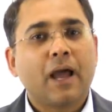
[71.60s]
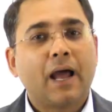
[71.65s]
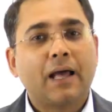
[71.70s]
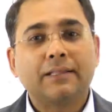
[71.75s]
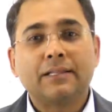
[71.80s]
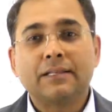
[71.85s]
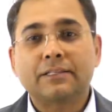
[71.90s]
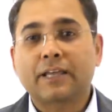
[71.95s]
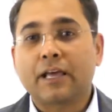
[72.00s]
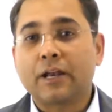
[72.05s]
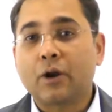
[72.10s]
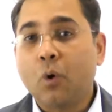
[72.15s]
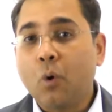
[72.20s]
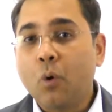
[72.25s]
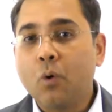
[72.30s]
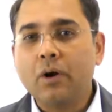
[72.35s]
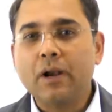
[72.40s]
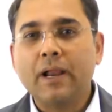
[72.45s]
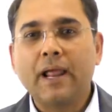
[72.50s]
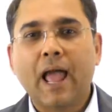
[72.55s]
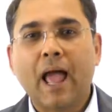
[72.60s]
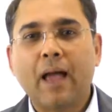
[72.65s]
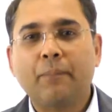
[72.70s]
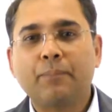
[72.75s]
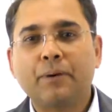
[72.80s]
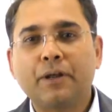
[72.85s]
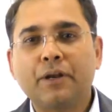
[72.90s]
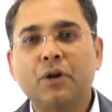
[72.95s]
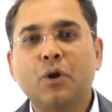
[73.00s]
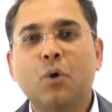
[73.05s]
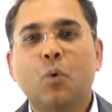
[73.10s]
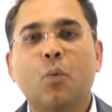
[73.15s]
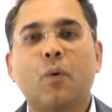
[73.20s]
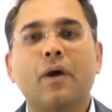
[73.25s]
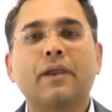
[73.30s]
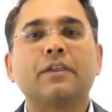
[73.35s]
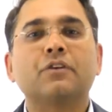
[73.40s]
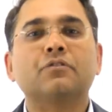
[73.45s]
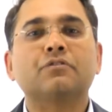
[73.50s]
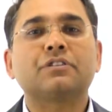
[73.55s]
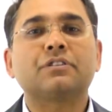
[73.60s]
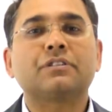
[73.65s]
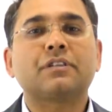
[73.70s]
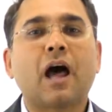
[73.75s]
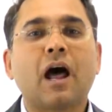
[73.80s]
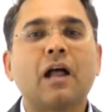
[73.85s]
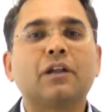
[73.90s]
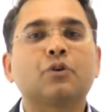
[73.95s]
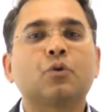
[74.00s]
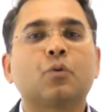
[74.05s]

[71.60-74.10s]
And this can only happen when you start